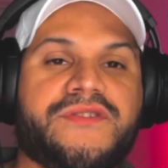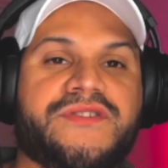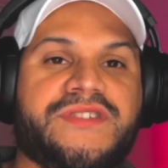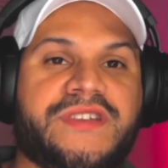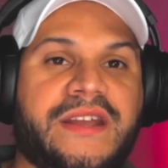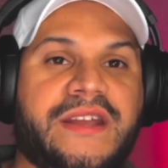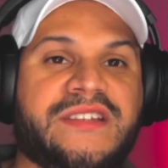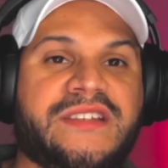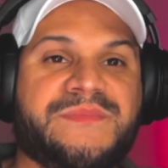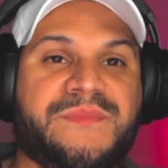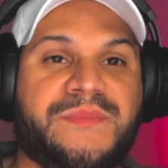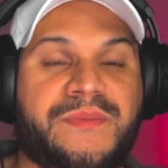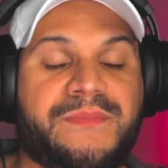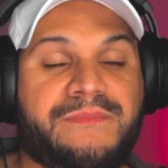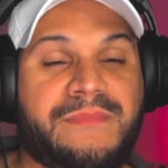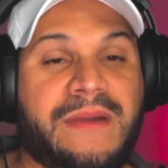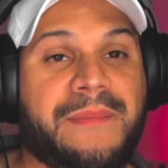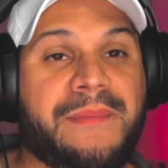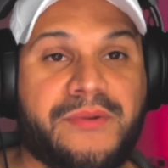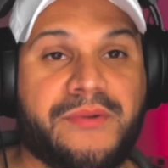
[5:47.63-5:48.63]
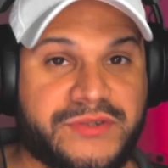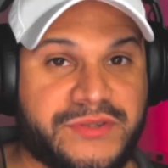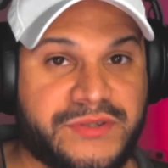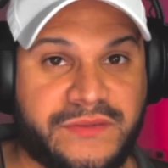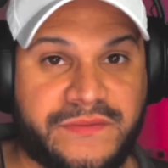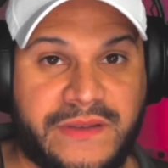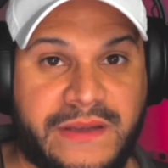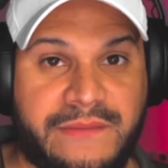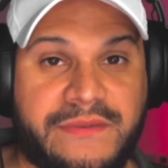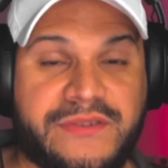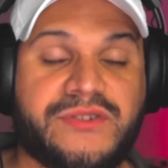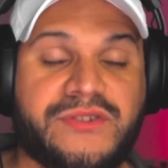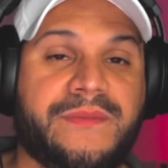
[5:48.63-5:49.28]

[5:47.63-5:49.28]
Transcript: set is my personal favorite,